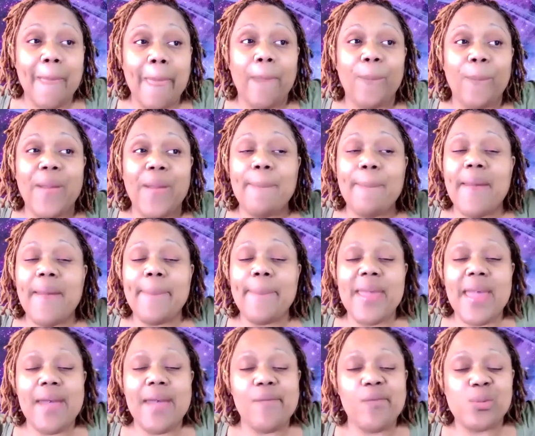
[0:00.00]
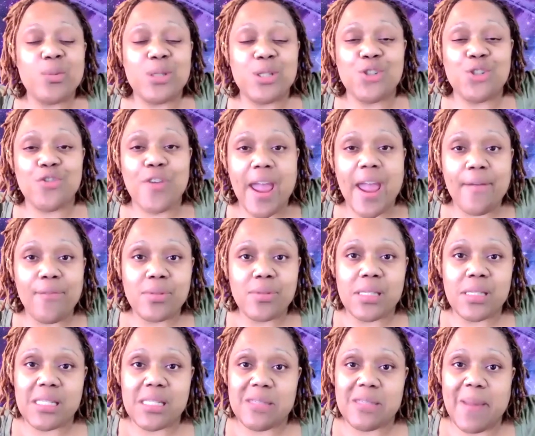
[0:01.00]
we may be able to travel
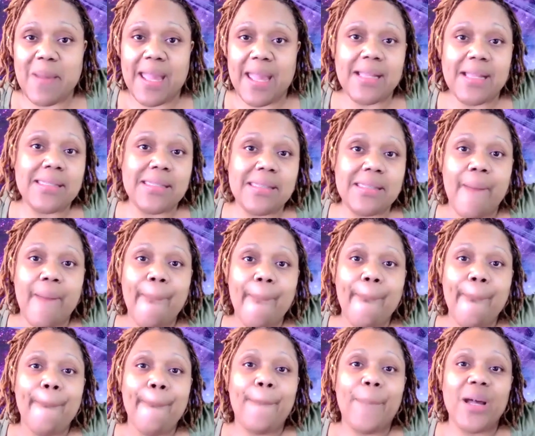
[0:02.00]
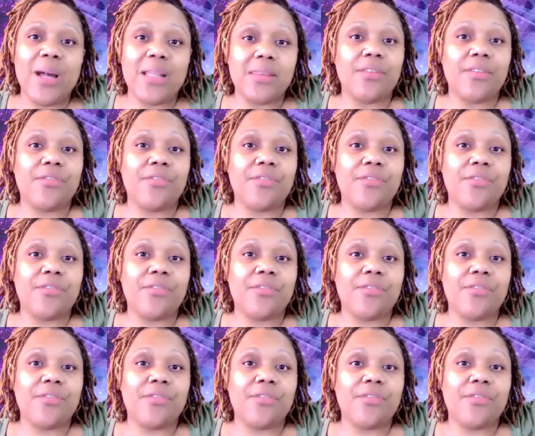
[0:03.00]
to space, but the